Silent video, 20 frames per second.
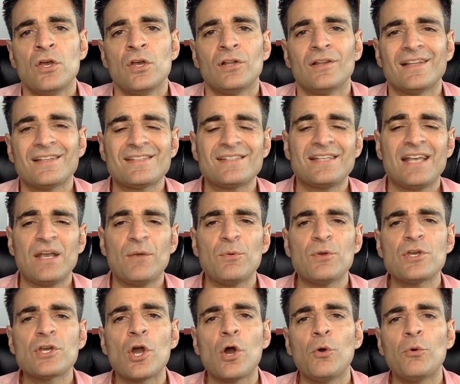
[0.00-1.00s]
Let's say
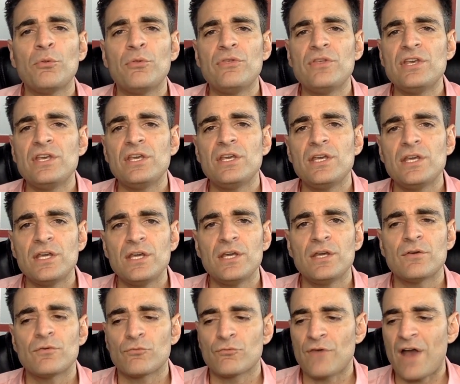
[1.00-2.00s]
we go
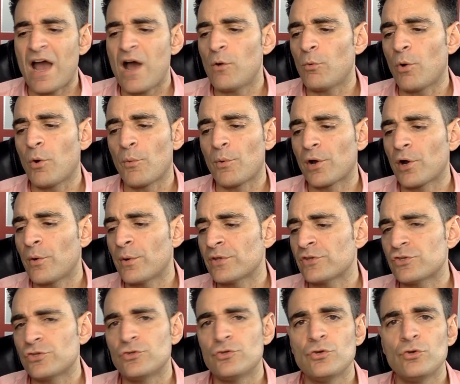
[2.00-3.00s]
the route where we're going
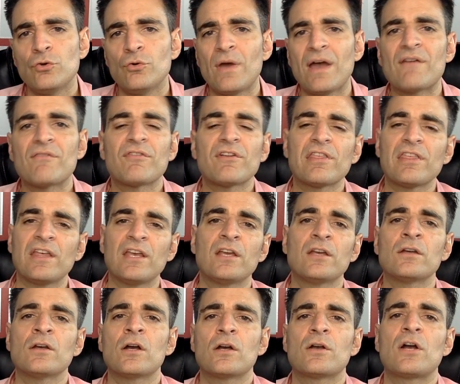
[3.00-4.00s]
to do
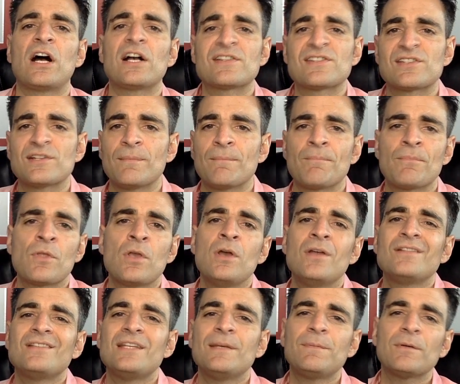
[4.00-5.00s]
everything custom.
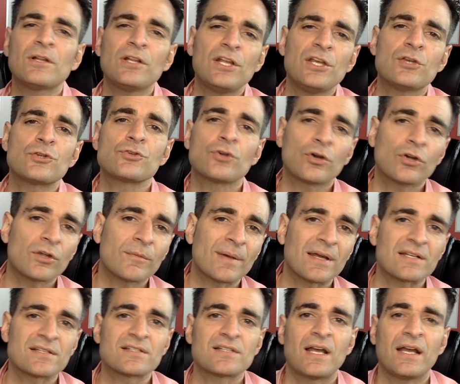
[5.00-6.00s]
Typically, you're talking about
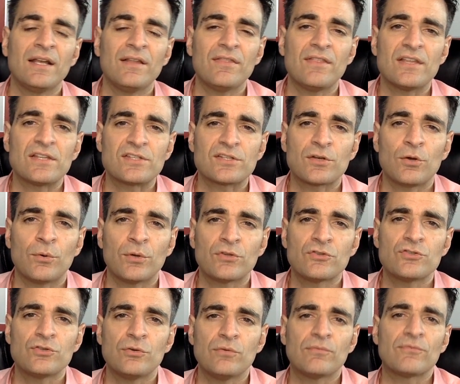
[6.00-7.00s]
a site that's going
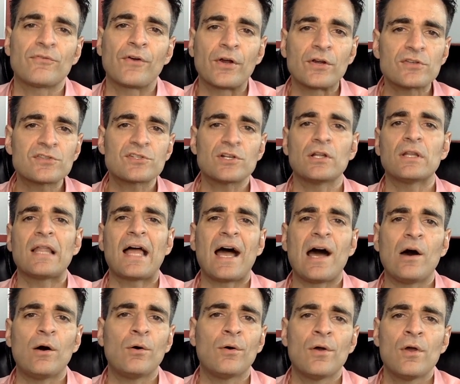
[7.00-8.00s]
to first
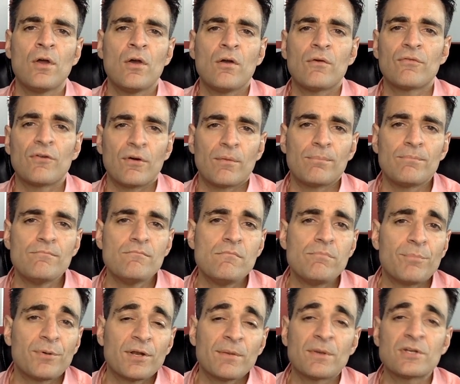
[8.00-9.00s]
allow for
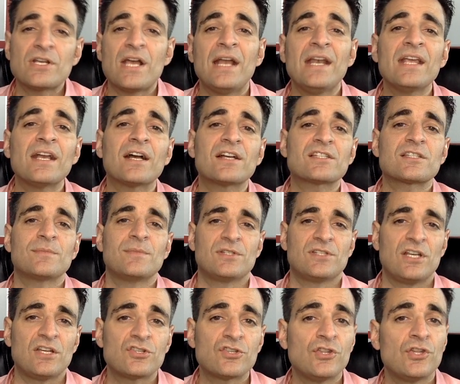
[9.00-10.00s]
pretty much any
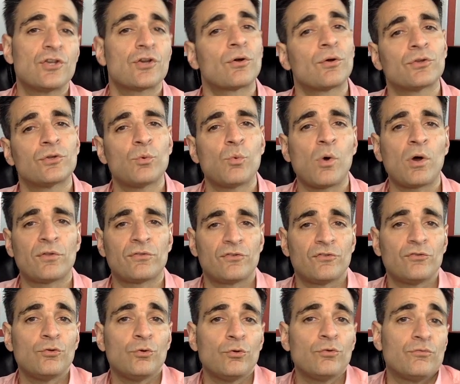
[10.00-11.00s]
customization that you're going to want to
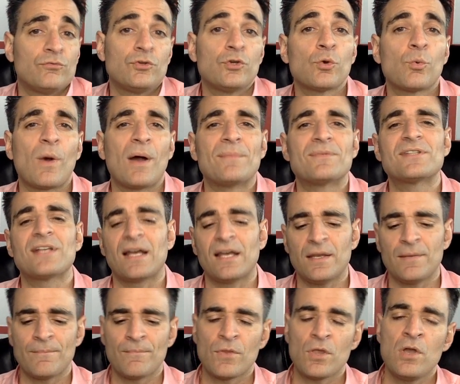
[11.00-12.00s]
do to your
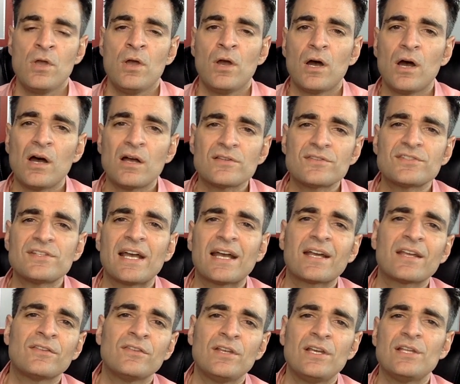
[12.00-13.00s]
website.
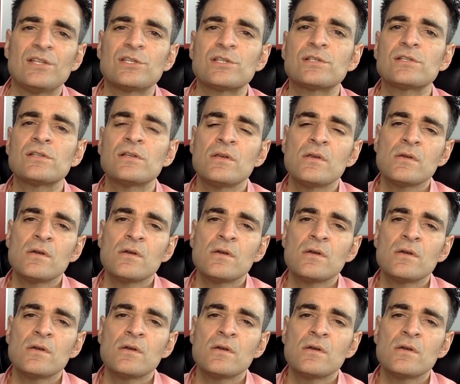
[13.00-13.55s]
Second, if